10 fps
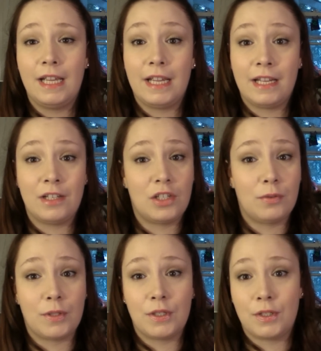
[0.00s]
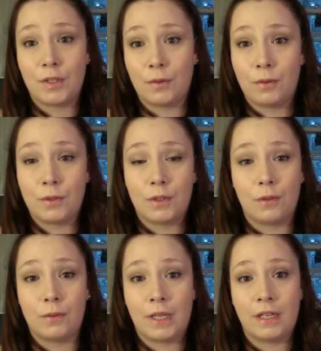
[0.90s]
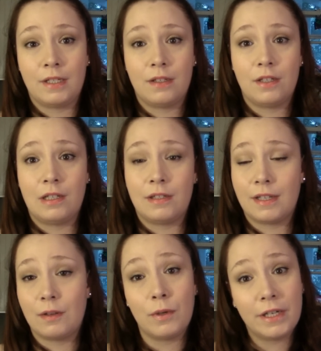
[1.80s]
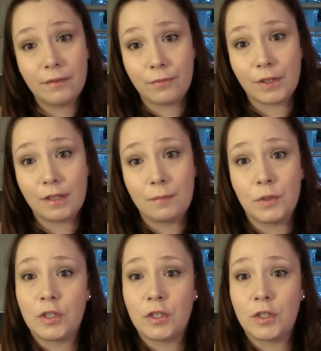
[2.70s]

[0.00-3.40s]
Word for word: And she was so, so nice. She's like, where are you from?